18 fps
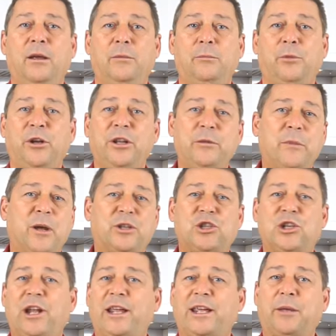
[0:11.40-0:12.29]
pretty
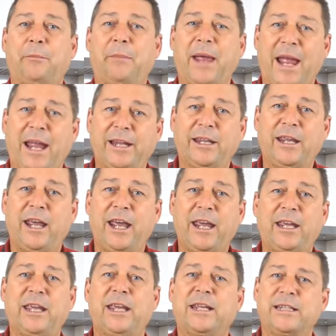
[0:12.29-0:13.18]
much like a
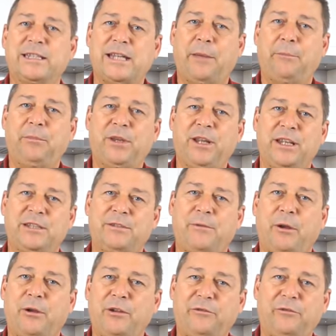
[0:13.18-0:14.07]
pancake, except it's
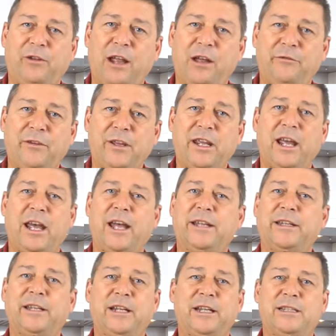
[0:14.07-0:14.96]
very fluffy
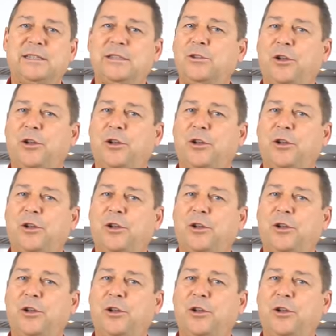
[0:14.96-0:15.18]
and it's